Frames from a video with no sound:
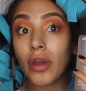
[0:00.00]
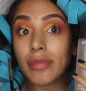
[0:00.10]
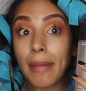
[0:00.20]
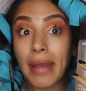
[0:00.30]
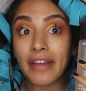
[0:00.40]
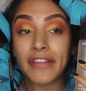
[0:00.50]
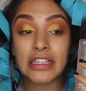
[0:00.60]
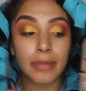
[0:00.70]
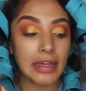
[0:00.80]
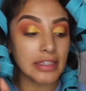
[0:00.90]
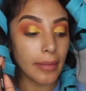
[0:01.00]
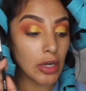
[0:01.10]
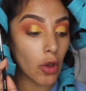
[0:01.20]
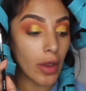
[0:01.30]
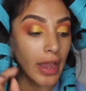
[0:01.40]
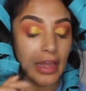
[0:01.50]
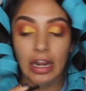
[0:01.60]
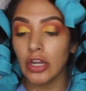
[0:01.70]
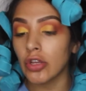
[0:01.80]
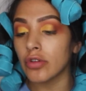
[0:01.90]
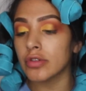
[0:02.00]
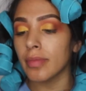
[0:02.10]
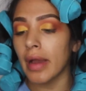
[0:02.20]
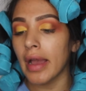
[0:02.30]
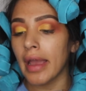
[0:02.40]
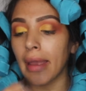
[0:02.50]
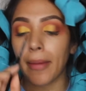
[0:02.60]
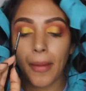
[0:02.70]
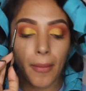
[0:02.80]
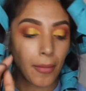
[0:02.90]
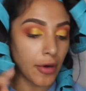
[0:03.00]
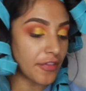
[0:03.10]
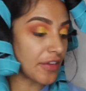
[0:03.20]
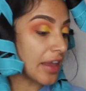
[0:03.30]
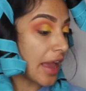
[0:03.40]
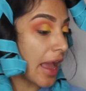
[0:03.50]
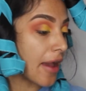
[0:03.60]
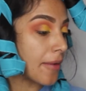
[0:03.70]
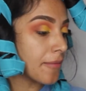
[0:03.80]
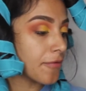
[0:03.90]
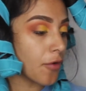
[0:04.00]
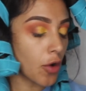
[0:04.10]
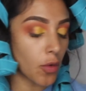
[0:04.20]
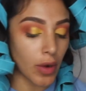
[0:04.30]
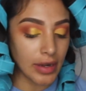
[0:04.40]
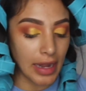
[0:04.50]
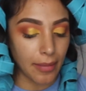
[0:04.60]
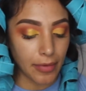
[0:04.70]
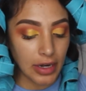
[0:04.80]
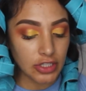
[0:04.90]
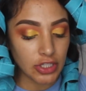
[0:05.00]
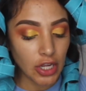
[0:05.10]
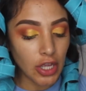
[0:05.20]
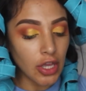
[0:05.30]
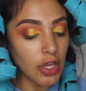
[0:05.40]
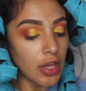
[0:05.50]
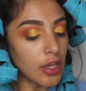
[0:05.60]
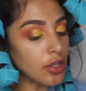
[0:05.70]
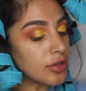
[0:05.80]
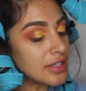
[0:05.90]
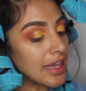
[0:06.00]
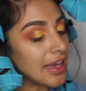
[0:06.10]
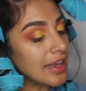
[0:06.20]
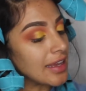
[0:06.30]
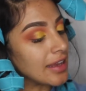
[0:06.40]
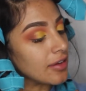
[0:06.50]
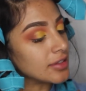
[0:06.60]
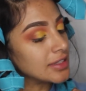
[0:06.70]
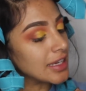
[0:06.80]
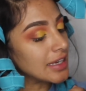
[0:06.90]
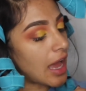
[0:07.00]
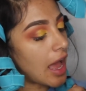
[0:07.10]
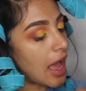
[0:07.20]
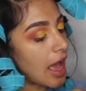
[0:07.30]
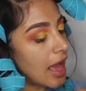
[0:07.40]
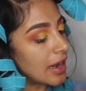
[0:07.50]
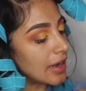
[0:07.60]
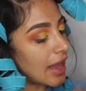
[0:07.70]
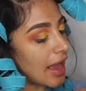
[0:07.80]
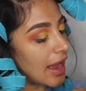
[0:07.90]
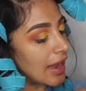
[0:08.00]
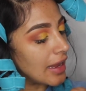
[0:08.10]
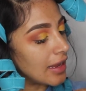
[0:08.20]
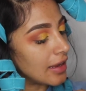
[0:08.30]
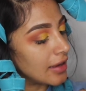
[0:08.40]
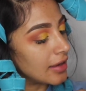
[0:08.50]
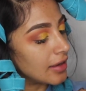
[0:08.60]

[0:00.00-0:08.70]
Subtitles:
With my MAC Fix Plus, I'm gonna go ahead and use my Morphe M419 brush using Gilded Honey.